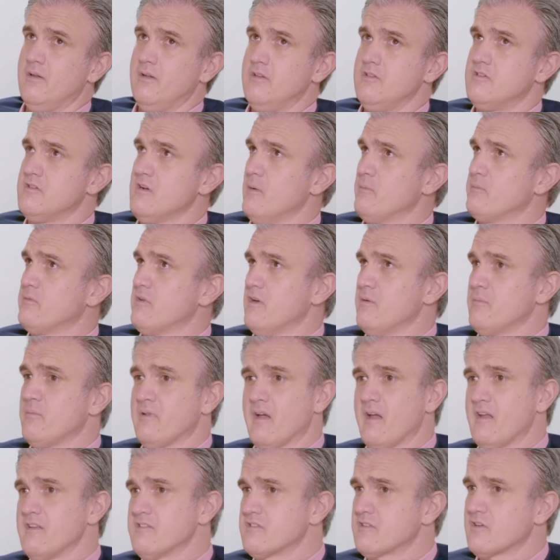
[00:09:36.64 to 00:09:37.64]
jumped on
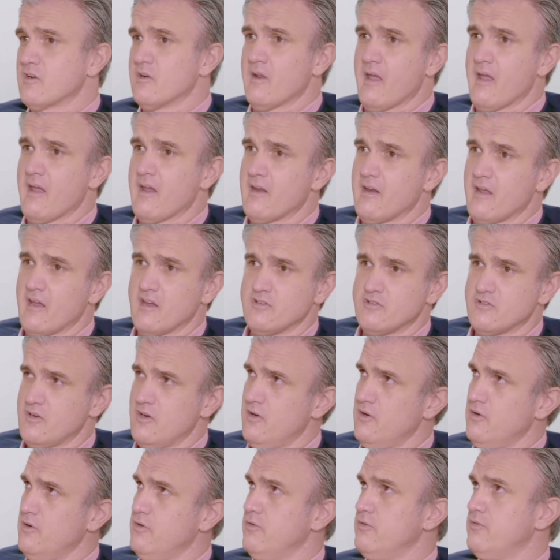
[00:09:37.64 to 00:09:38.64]
planes to go to A&A
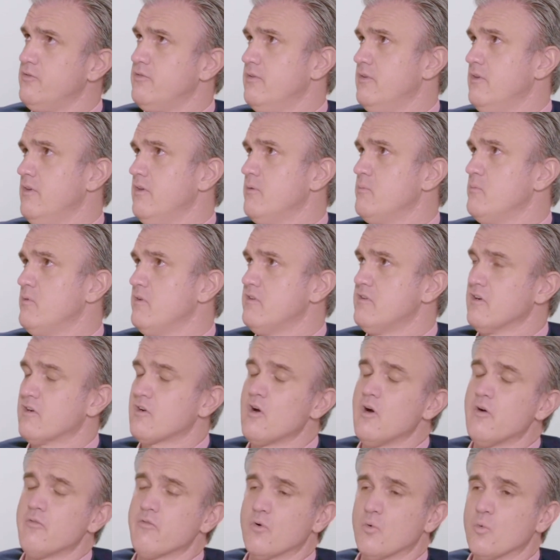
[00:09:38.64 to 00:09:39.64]
shows, but
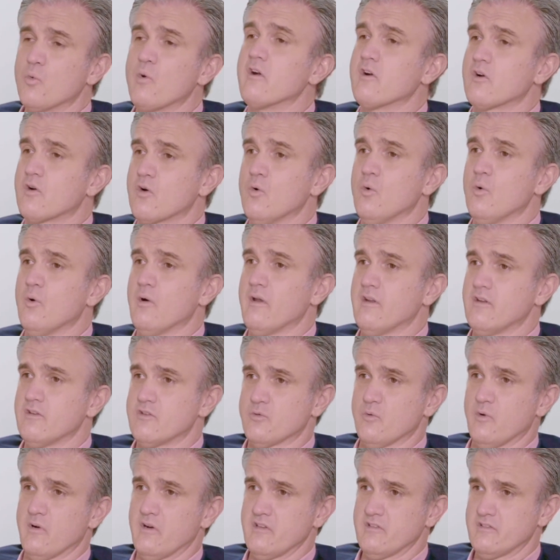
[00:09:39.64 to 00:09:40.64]
took over Witter Coin in
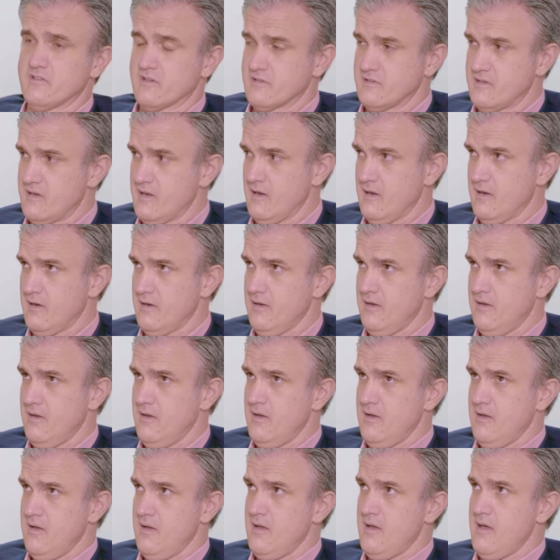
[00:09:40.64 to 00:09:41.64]
2016.
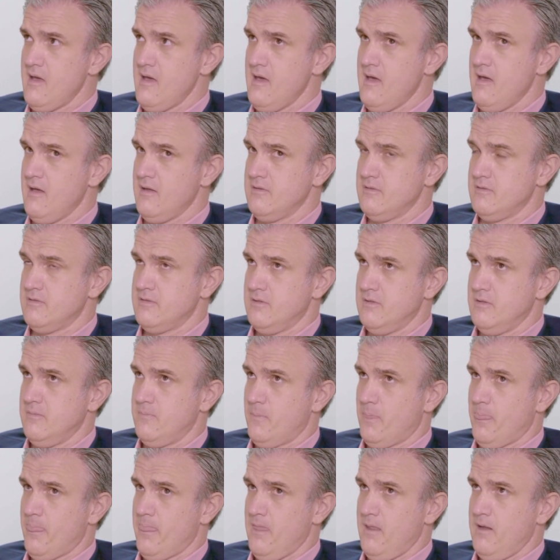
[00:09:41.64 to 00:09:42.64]
And
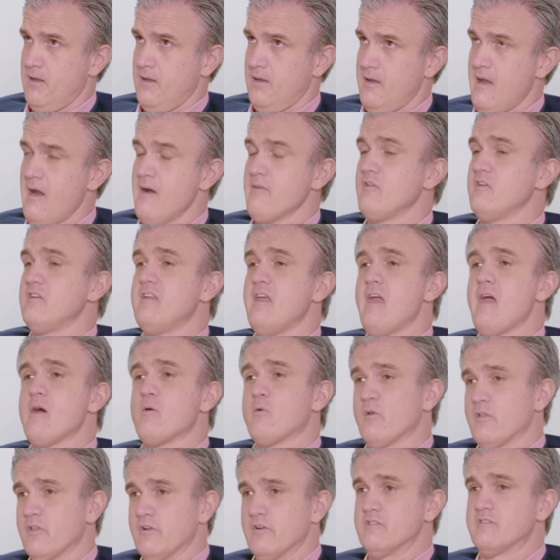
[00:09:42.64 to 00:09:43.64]
every day I
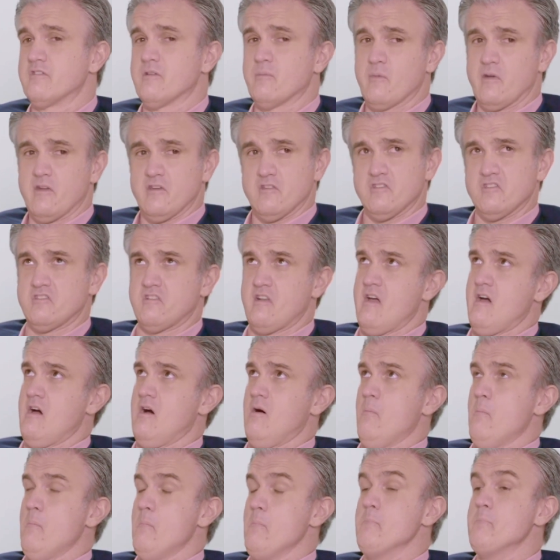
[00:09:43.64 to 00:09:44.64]
would learn something, just
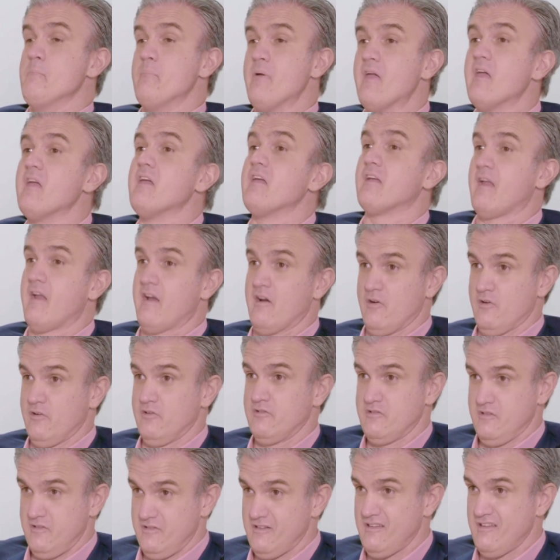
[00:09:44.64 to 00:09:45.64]
how big
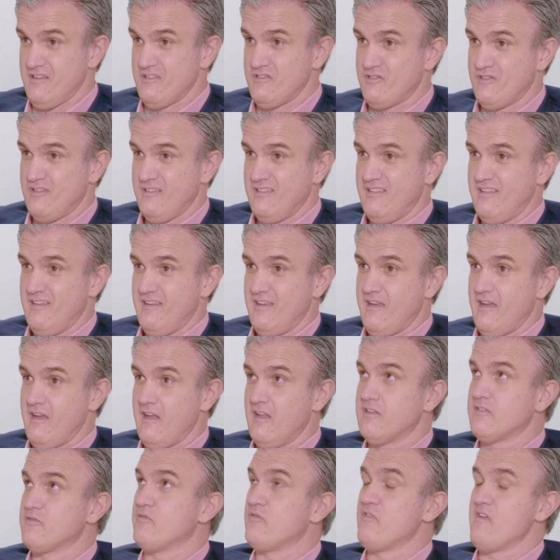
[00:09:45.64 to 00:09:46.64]
Heritage is.
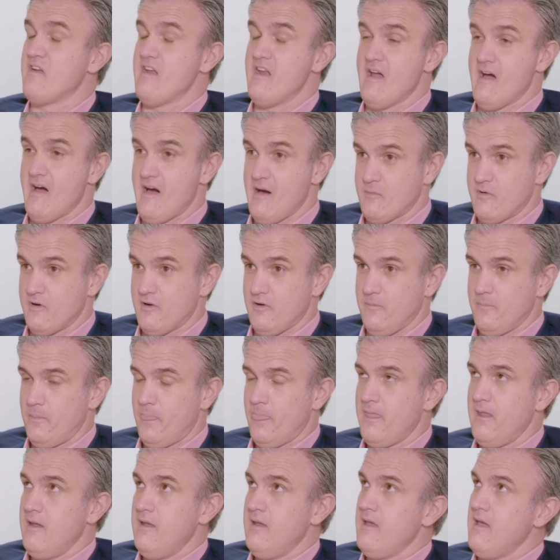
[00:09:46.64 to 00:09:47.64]
It's phenomenal.
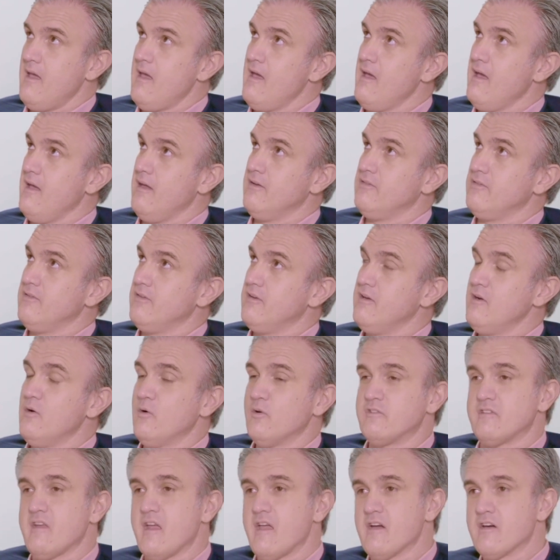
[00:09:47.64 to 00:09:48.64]
And,
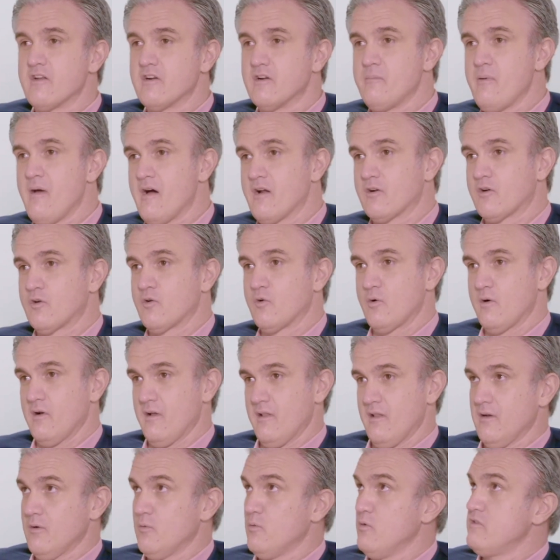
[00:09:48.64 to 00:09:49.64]
it's the 800-pound
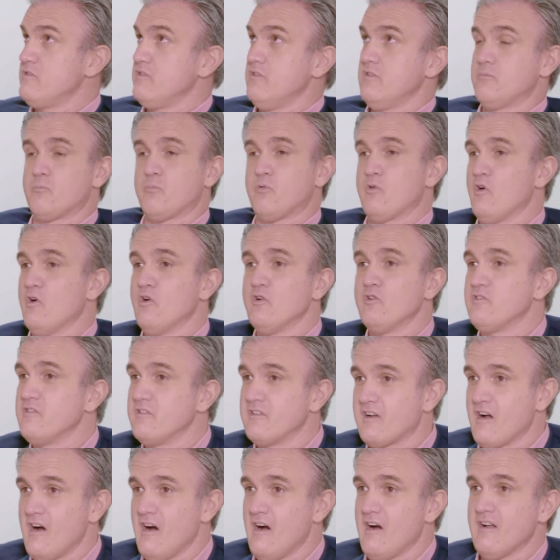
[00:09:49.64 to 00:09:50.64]
gorilla, which is pros
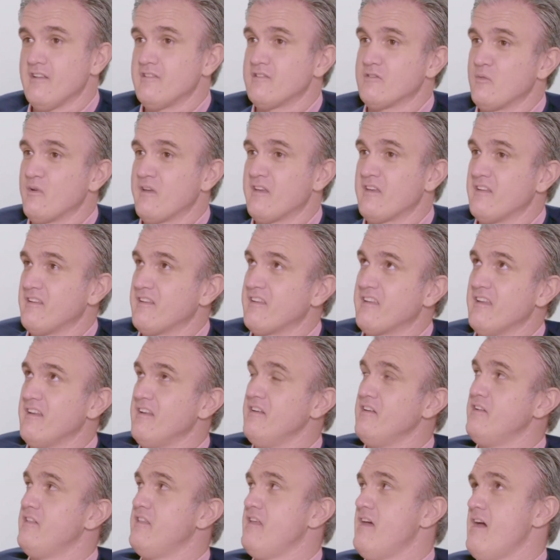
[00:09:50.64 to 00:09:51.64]
and cons, and we can get
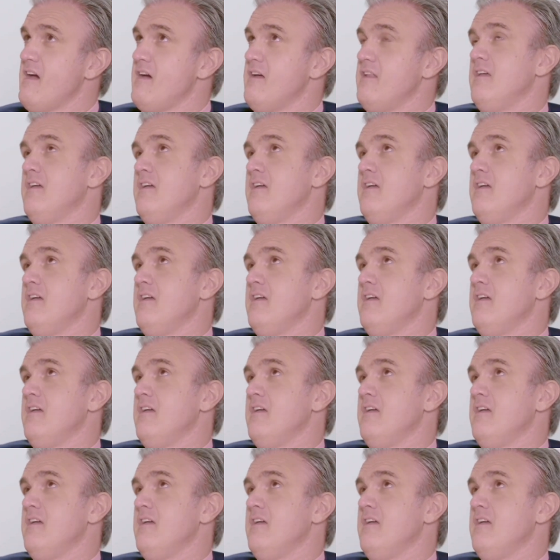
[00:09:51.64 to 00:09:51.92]
into that.